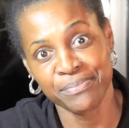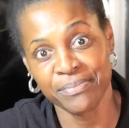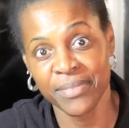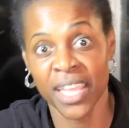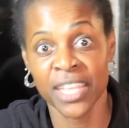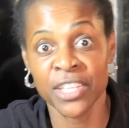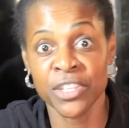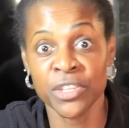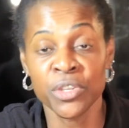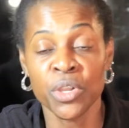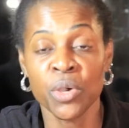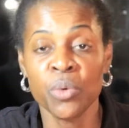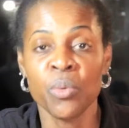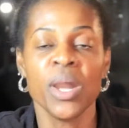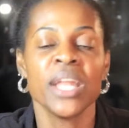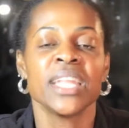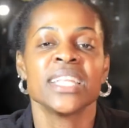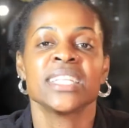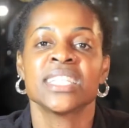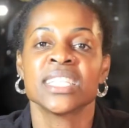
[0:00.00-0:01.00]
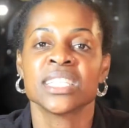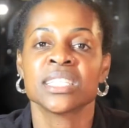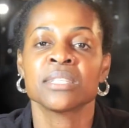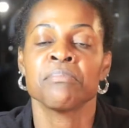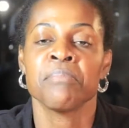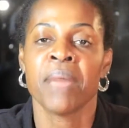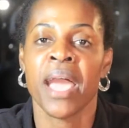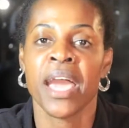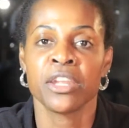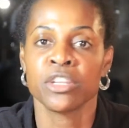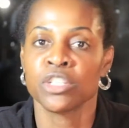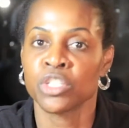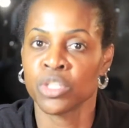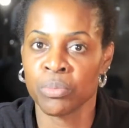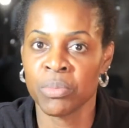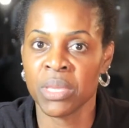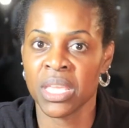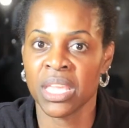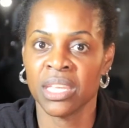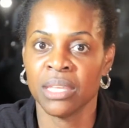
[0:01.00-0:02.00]
And you know what? It doesn't matter to
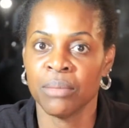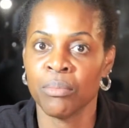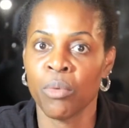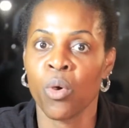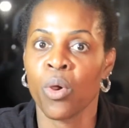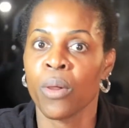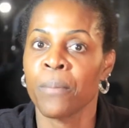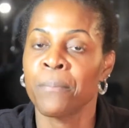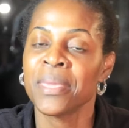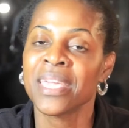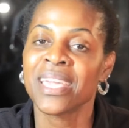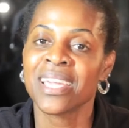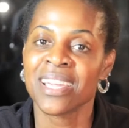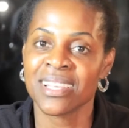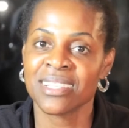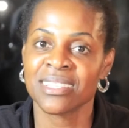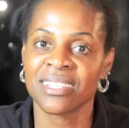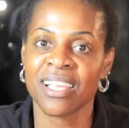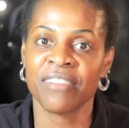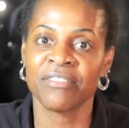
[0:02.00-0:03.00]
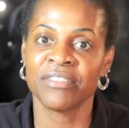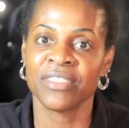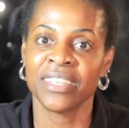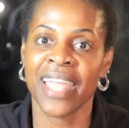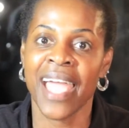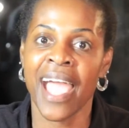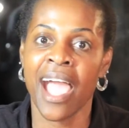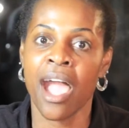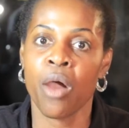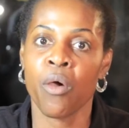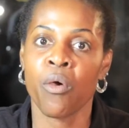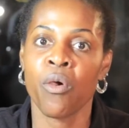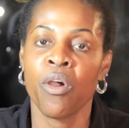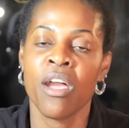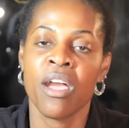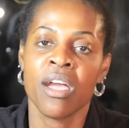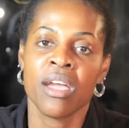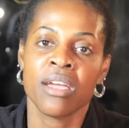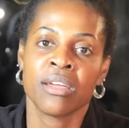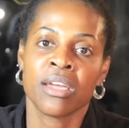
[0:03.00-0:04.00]
me anymore, because I've now
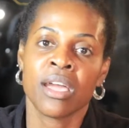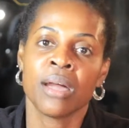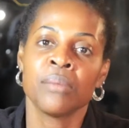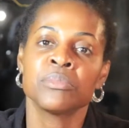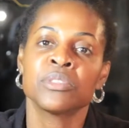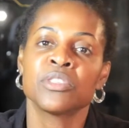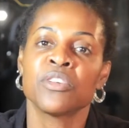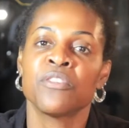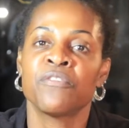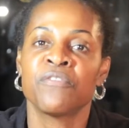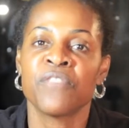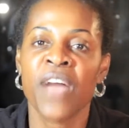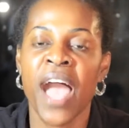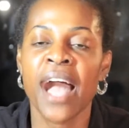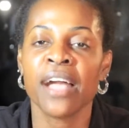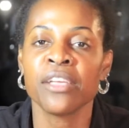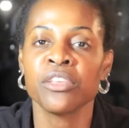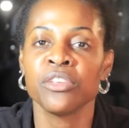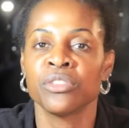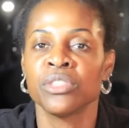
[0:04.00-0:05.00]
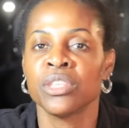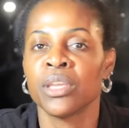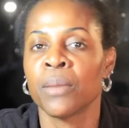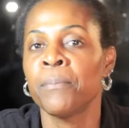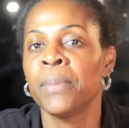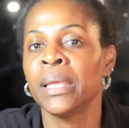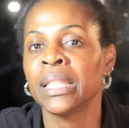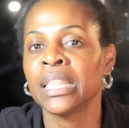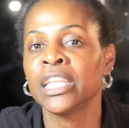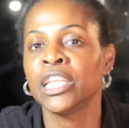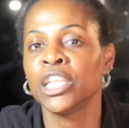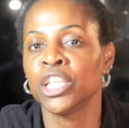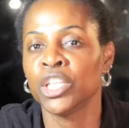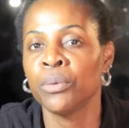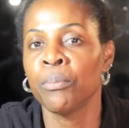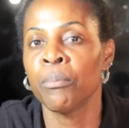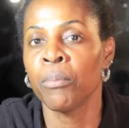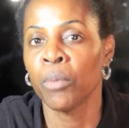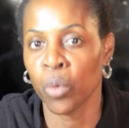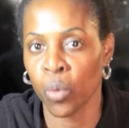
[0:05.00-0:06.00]
come to value the ability to
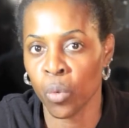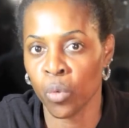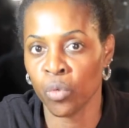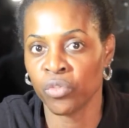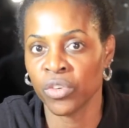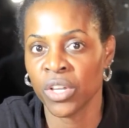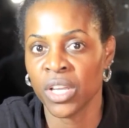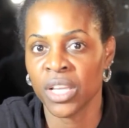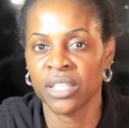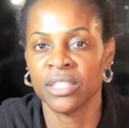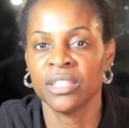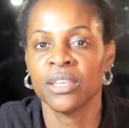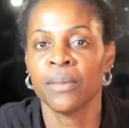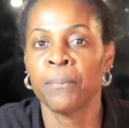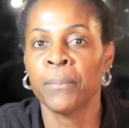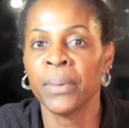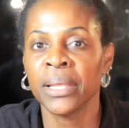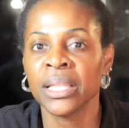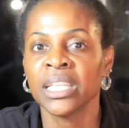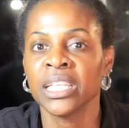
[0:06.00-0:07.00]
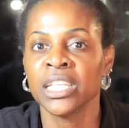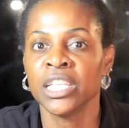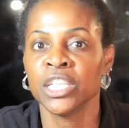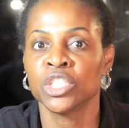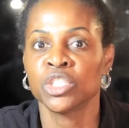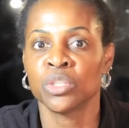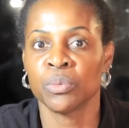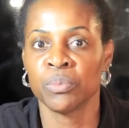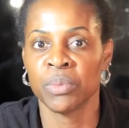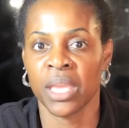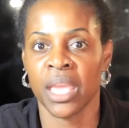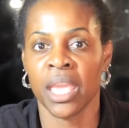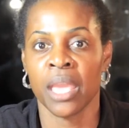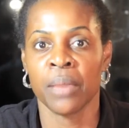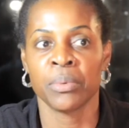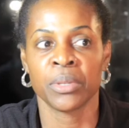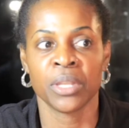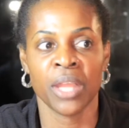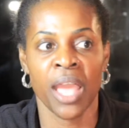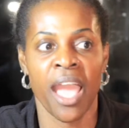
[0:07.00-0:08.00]
move, the ability to be
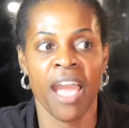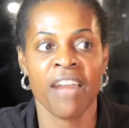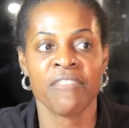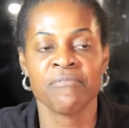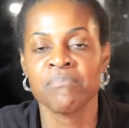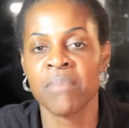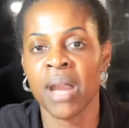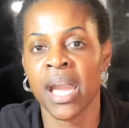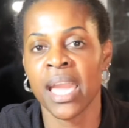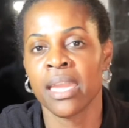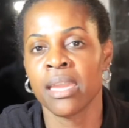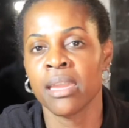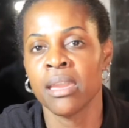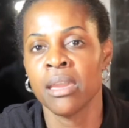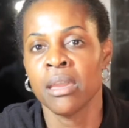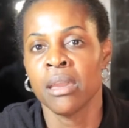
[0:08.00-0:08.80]
able to have my